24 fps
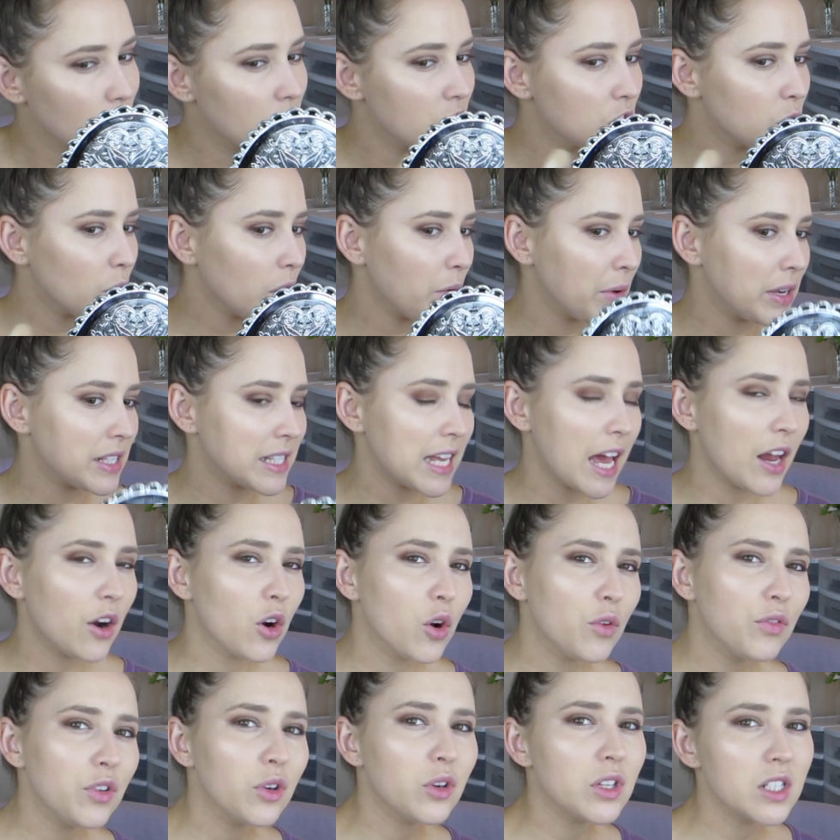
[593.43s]
So anyways, I don't
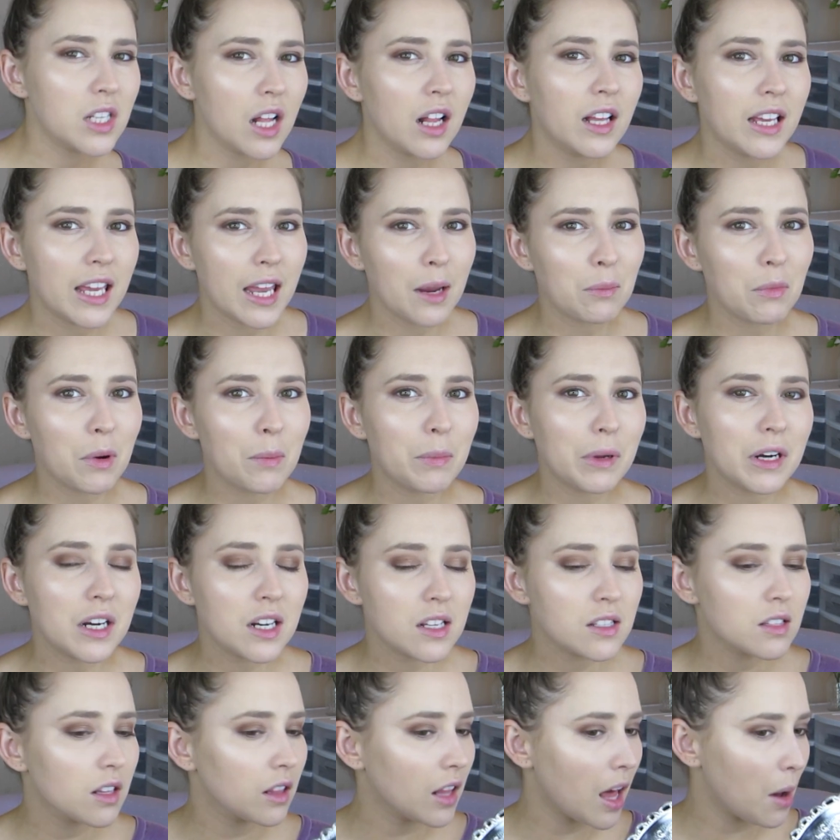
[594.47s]
know if you can tell on camera, but it
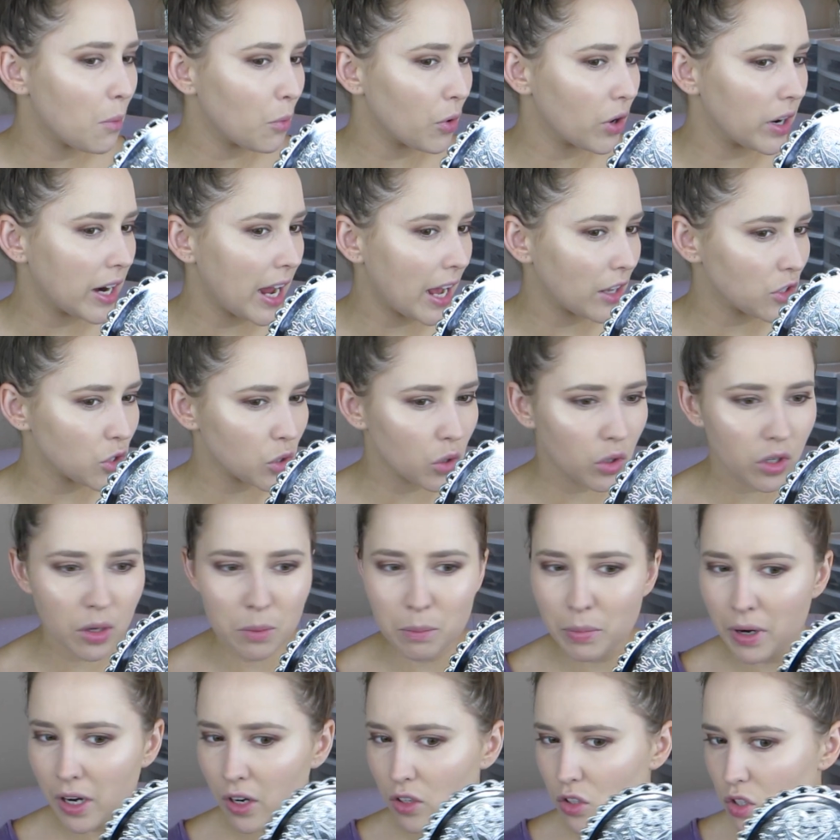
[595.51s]
is a lot more natural
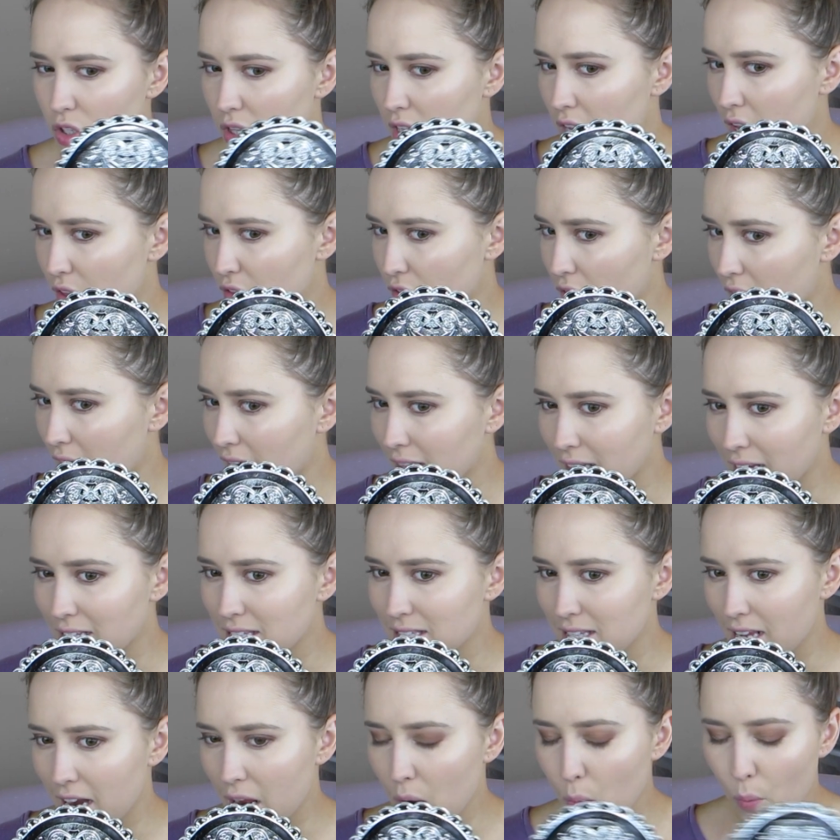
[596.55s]
compared to the other highlights
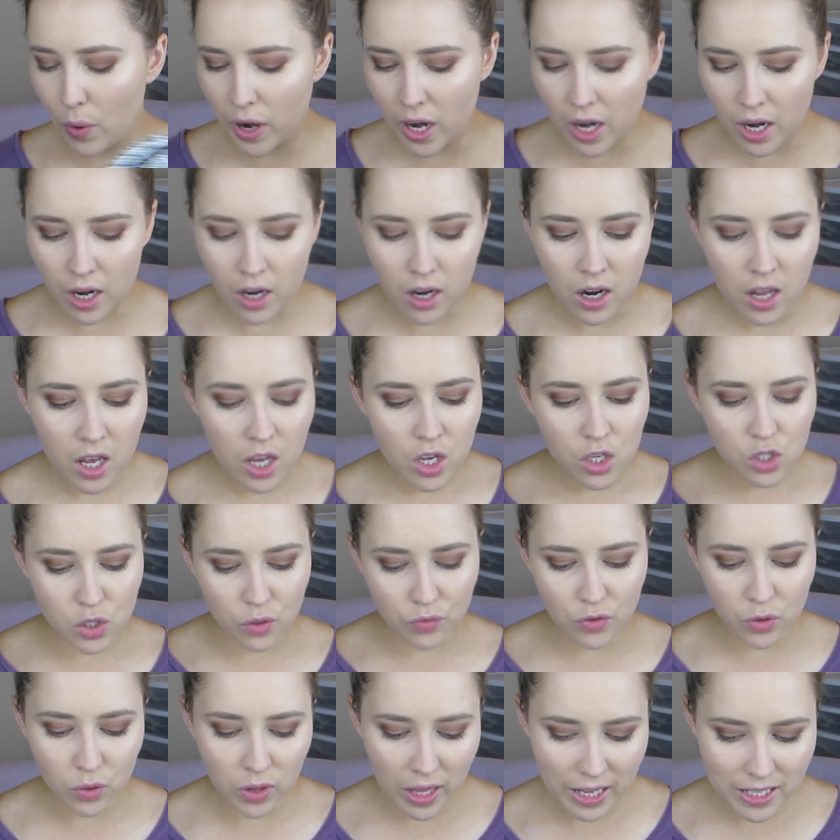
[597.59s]
that I wear. So
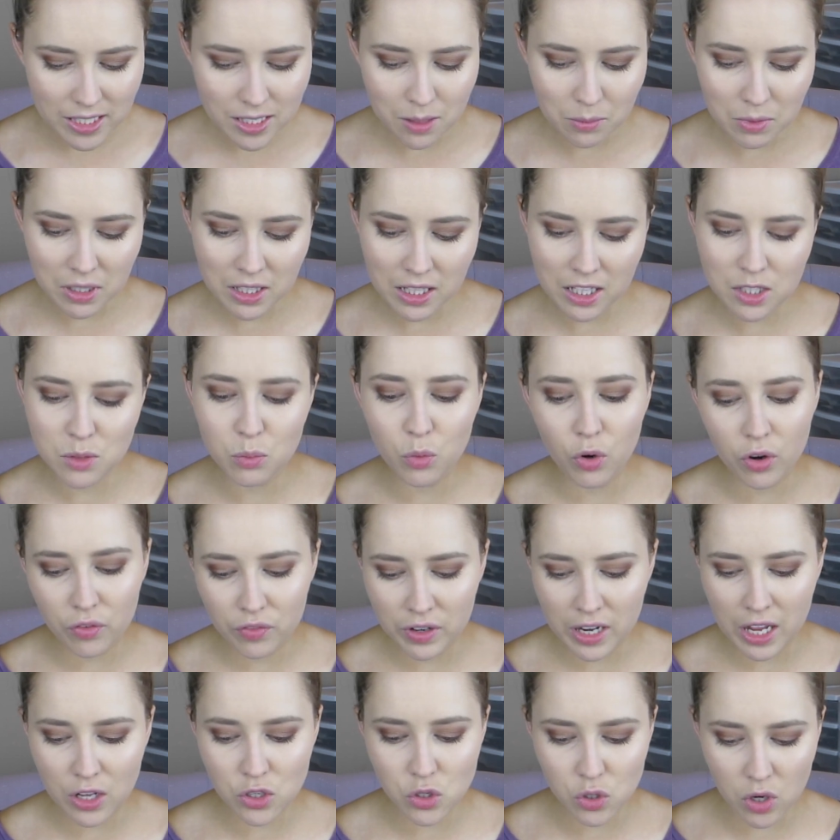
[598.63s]
if you like something that's more of a
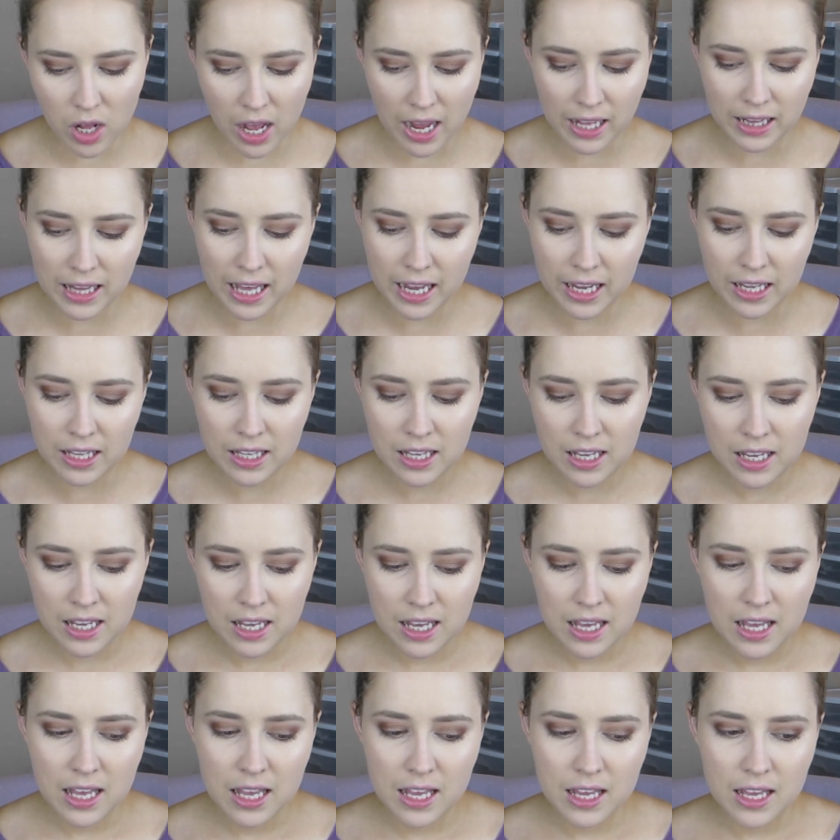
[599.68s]
natural highlight
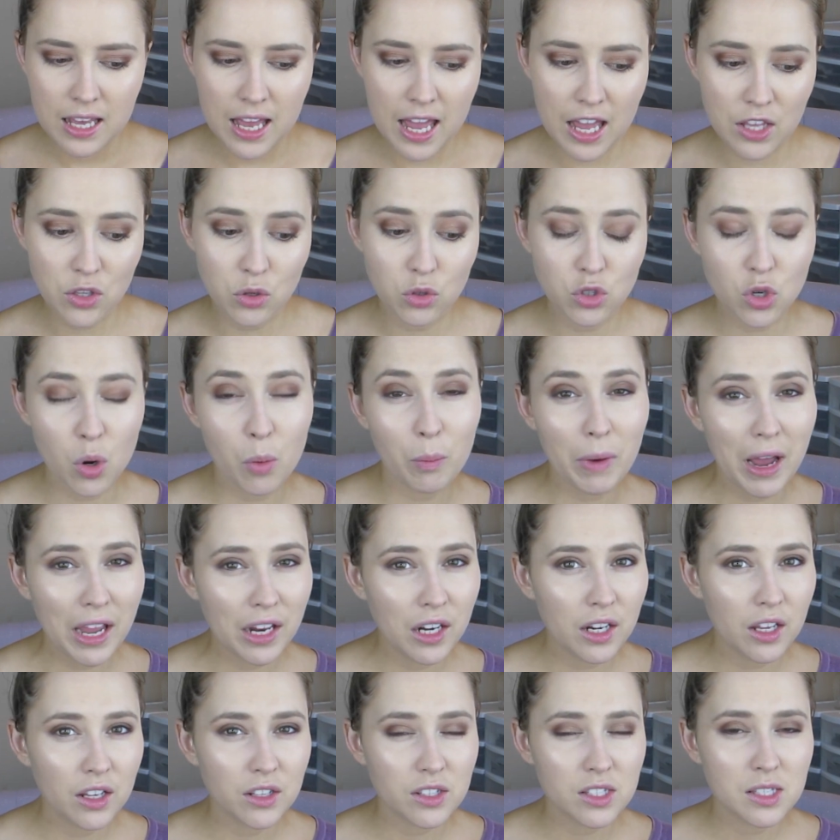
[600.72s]
and you don't
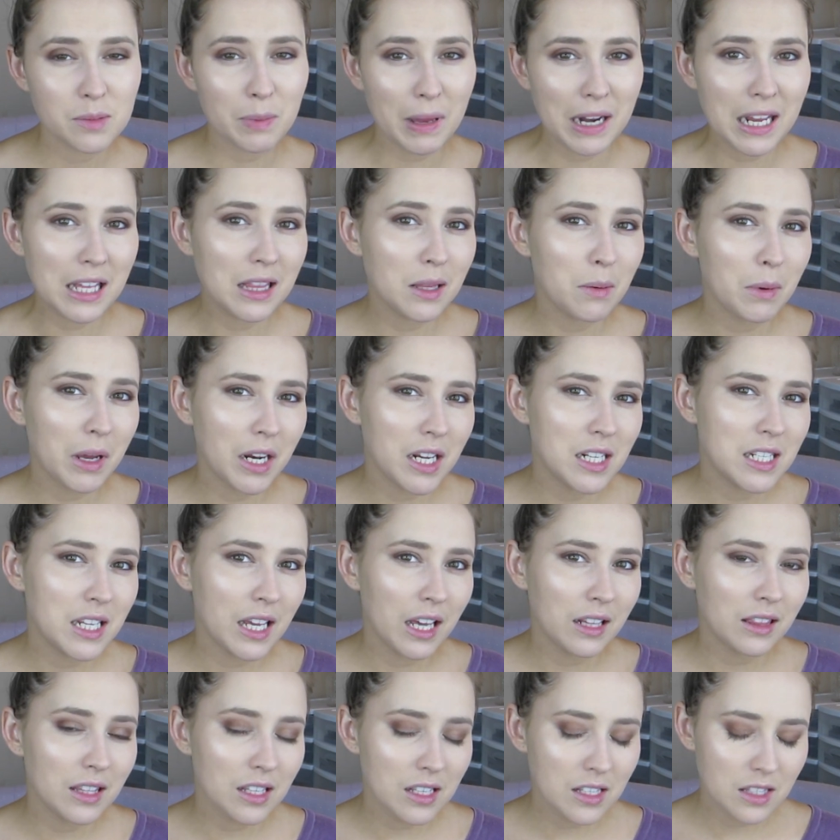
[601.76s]
mind spending the money to
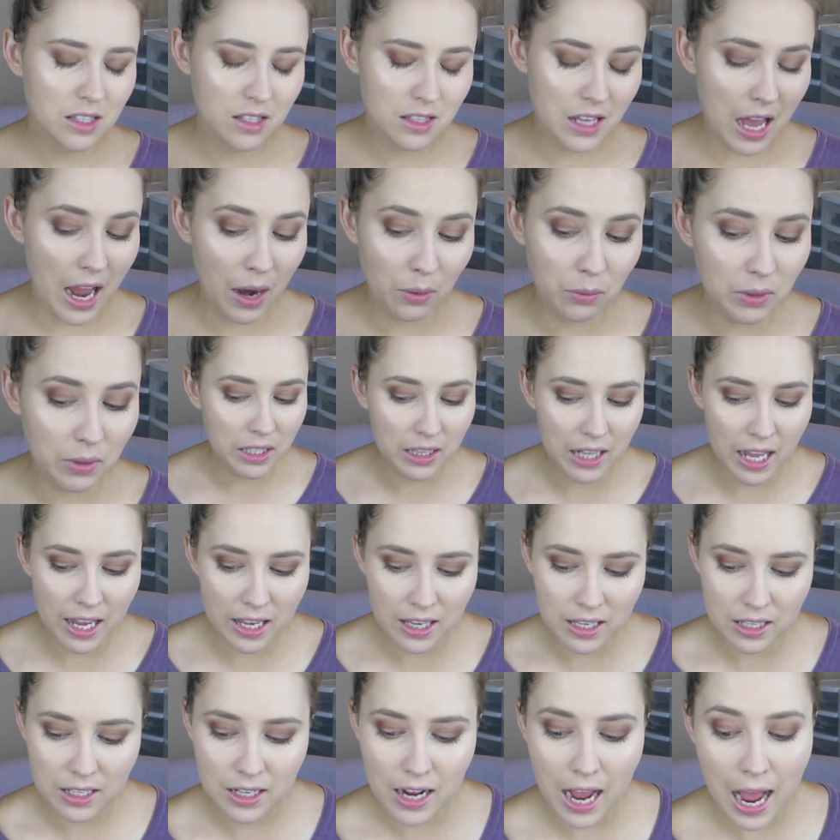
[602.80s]
get this, I like
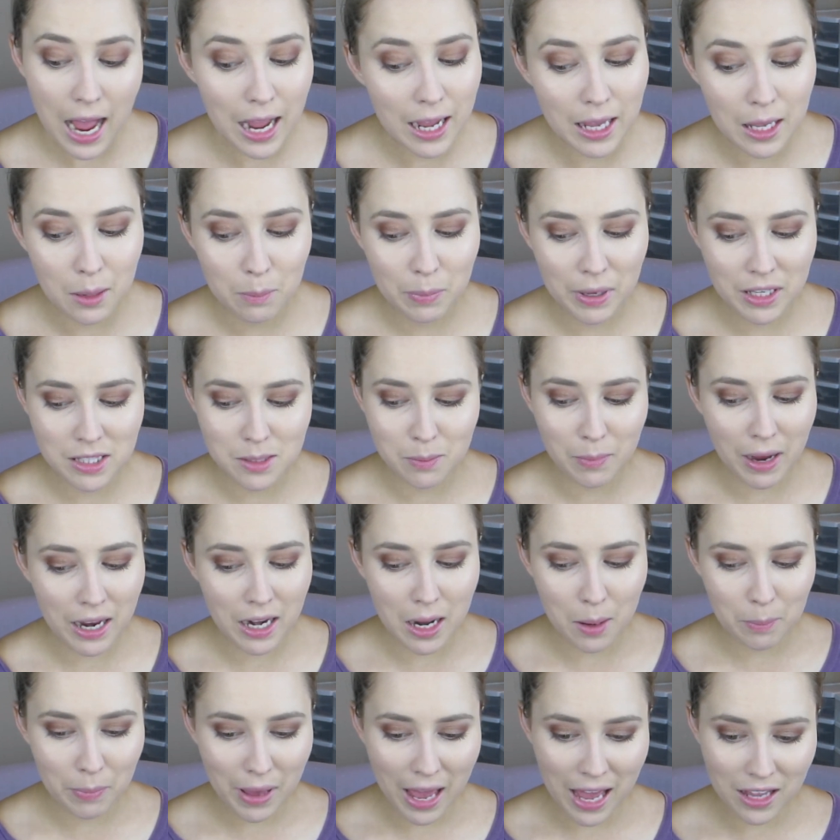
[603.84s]
it. I picked mine
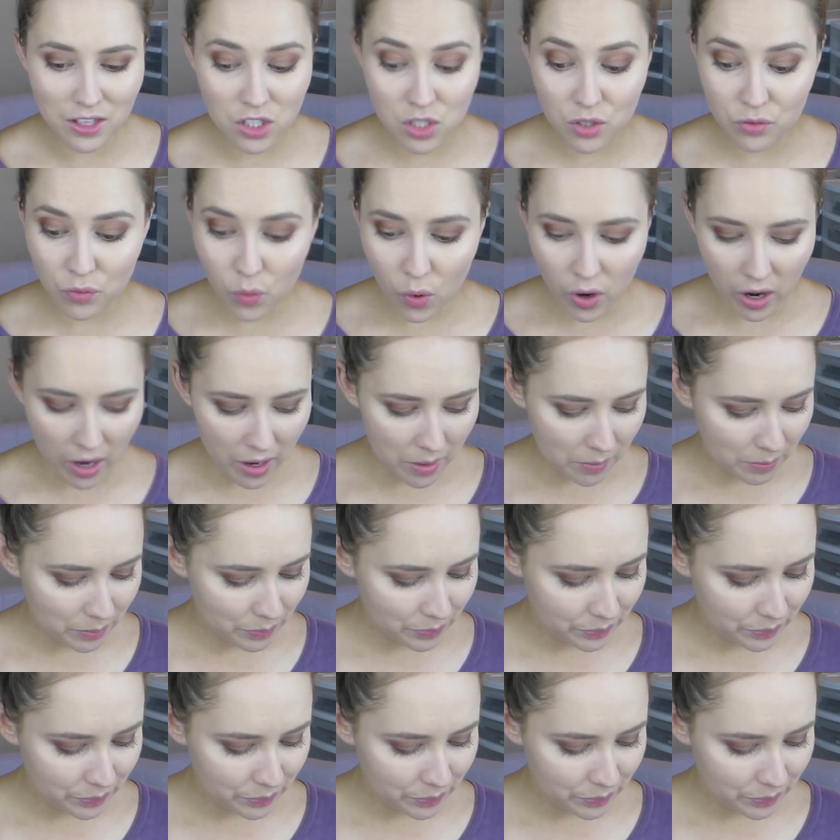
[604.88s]
up at Sephora.